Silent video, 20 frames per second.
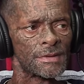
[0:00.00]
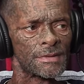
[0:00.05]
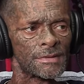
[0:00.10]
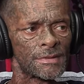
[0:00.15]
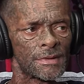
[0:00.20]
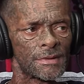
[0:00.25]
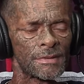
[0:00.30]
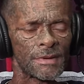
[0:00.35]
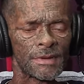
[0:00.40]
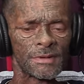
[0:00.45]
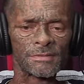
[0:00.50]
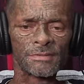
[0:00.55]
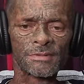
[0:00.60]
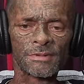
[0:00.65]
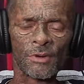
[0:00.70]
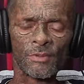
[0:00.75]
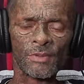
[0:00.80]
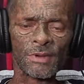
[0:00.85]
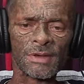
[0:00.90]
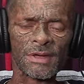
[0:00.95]
you know. And
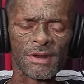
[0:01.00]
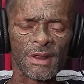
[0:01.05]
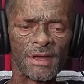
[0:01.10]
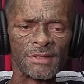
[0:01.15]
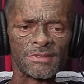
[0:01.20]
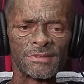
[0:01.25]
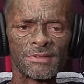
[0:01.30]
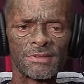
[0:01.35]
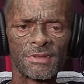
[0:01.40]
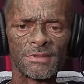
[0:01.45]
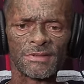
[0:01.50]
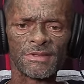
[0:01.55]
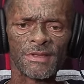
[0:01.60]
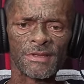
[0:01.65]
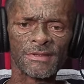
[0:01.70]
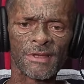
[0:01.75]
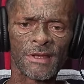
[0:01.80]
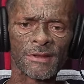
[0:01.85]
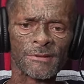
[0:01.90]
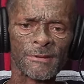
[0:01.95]
so we created this
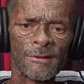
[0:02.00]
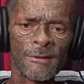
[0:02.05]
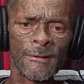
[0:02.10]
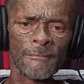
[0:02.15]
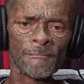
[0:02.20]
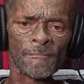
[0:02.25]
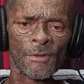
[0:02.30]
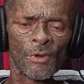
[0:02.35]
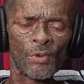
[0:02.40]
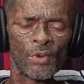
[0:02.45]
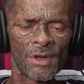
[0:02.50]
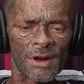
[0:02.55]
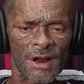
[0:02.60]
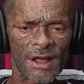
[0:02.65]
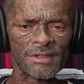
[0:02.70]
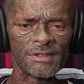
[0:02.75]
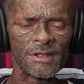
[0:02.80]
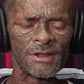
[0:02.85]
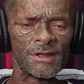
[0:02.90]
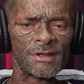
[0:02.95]
thing that we
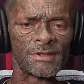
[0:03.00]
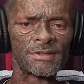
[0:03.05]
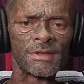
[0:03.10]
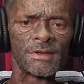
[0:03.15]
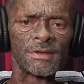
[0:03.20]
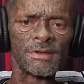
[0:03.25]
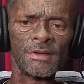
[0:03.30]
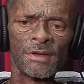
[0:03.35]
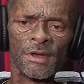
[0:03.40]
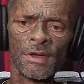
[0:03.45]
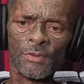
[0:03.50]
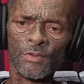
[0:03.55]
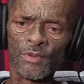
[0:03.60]
write the letter,